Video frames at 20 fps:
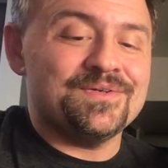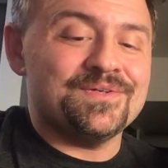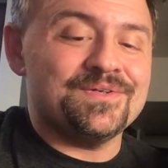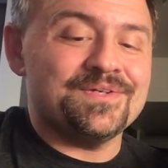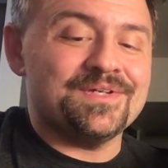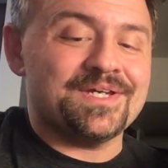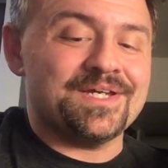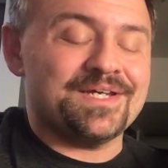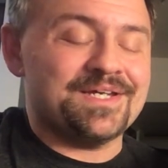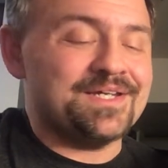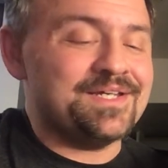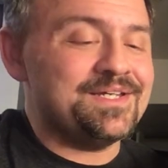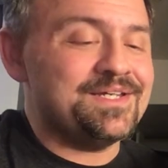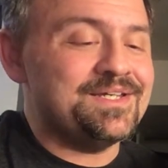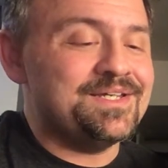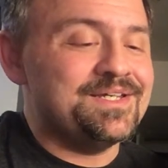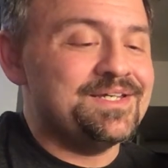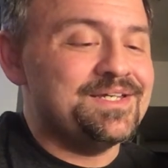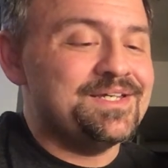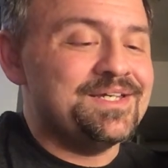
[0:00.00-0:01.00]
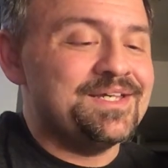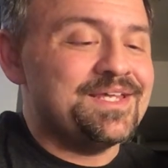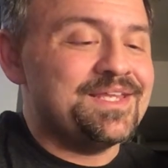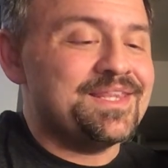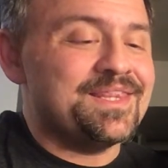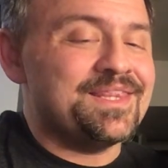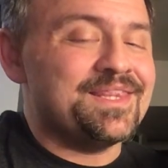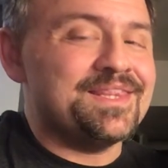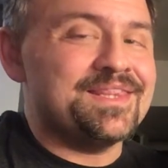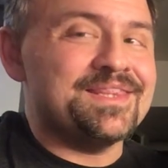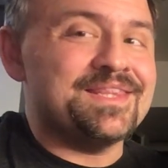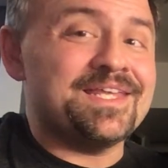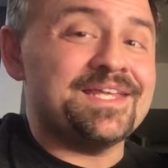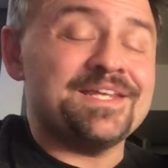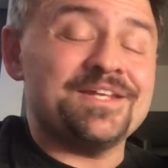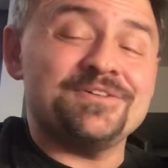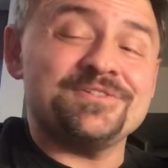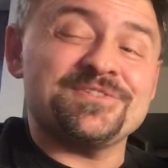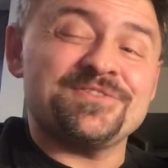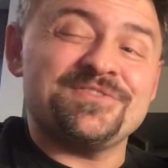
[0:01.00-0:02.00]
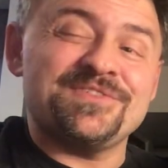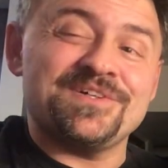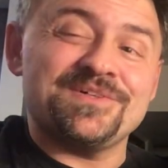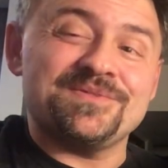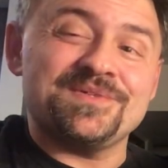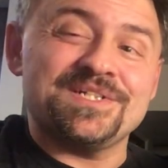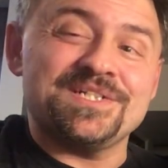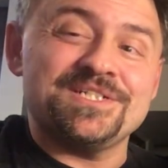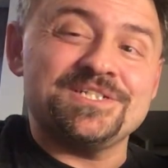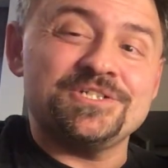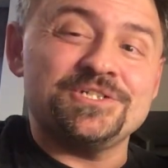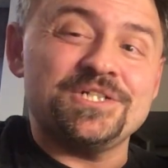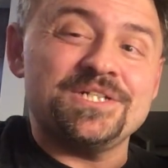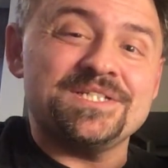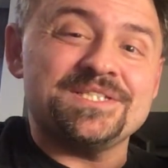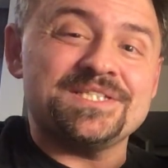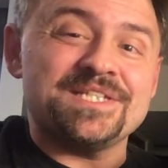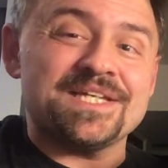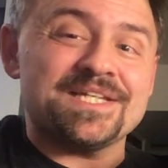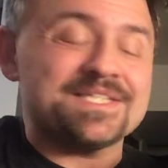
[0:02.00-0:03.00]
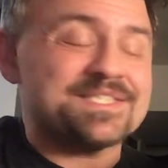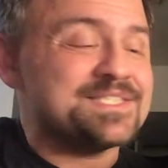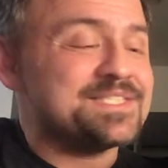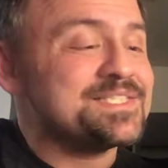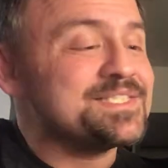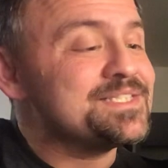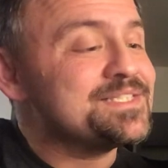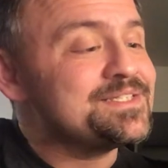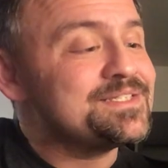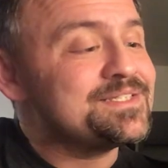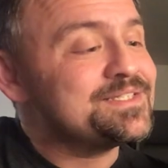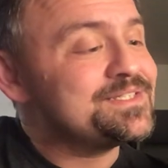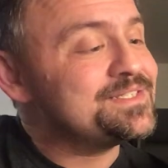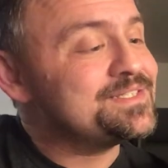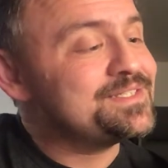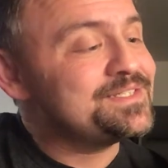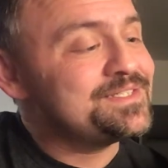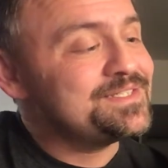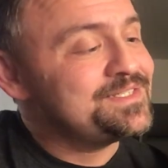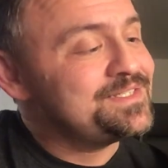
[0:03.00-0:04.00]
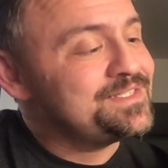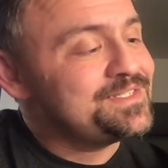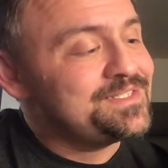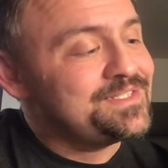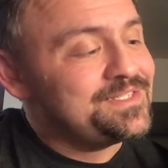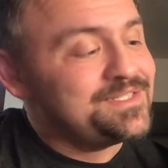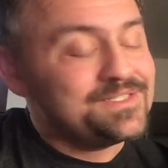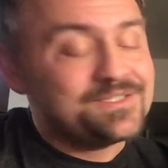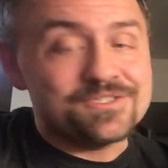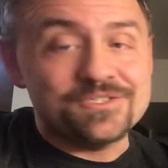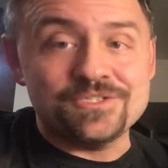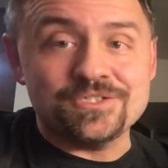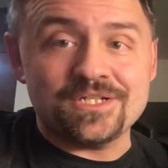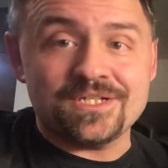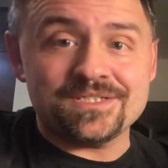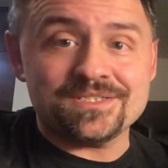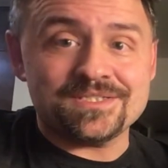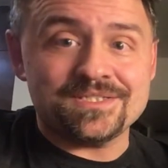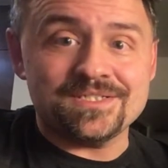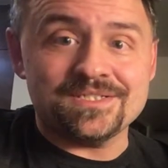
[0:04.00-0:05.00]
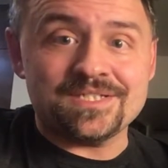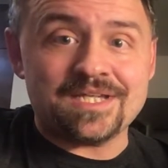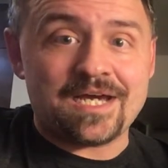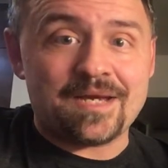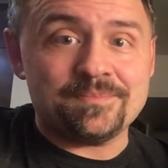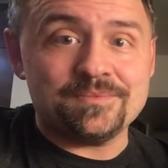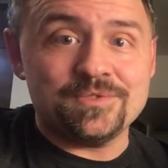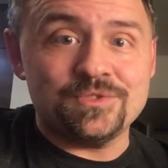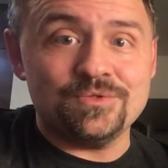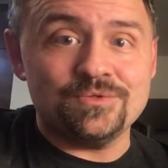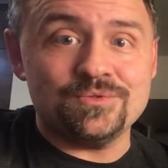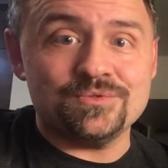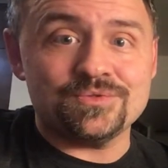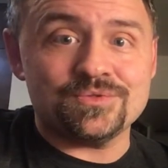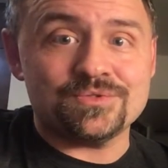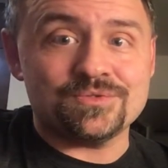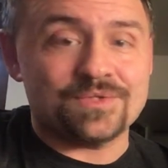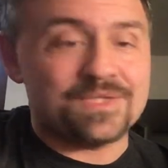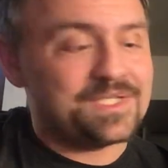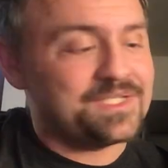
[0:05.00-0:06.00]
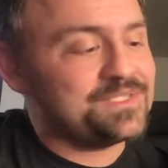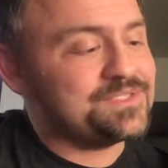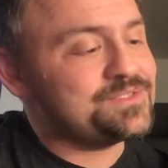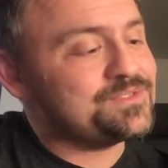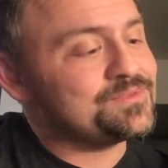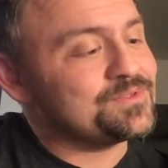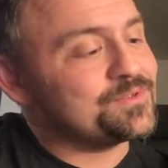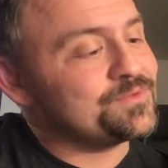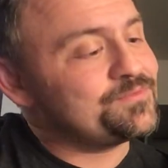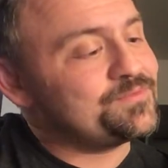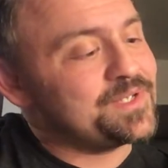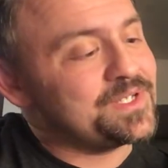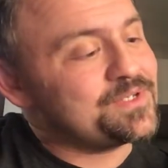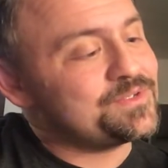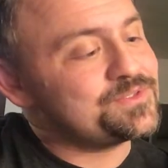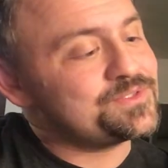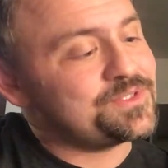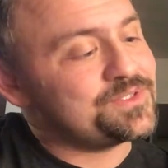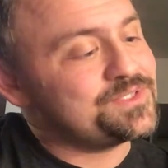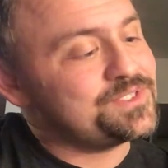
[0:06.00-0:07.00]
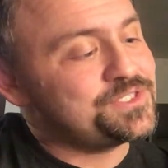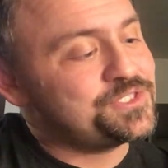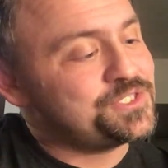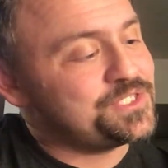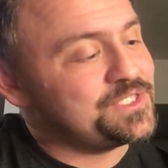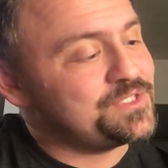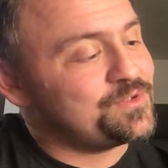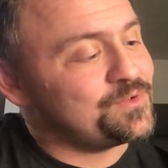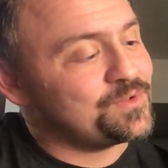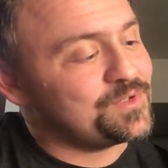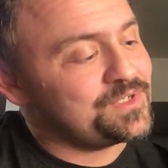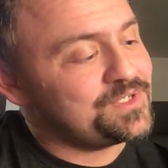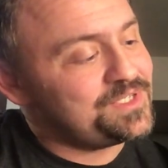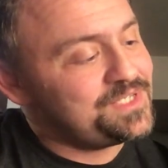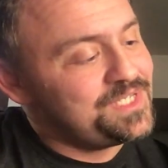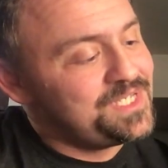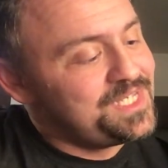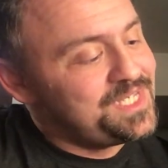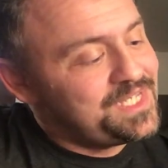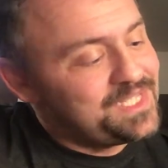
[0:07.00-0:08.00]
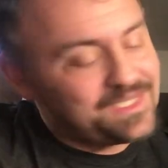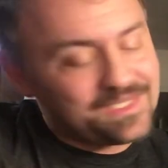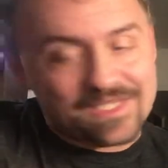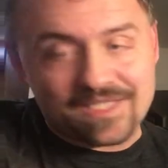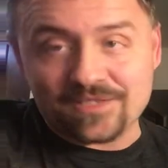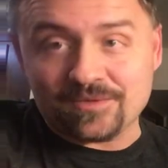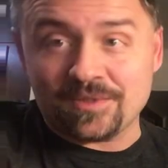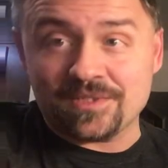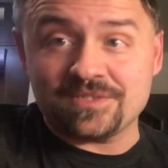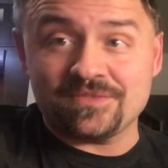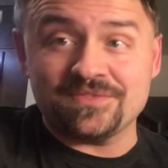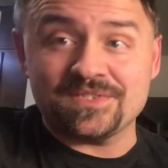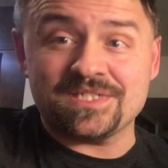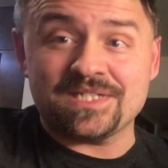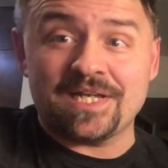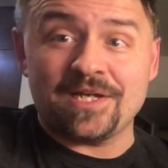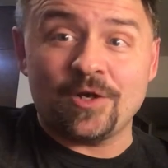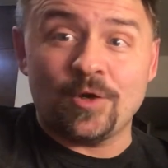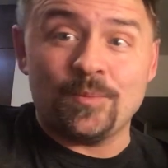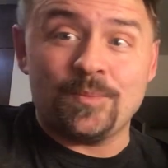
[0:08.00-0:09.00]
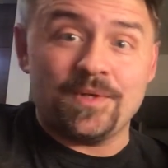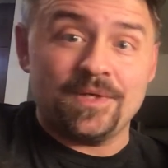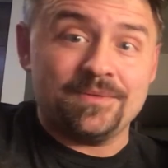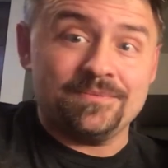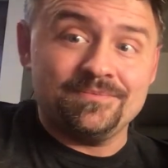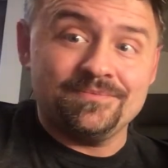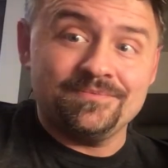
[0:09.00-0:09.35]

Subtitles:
Okay? Then here's a fun one, G6. Just the top 2 strings or fingers on the G chord. Let the rest of it stay open.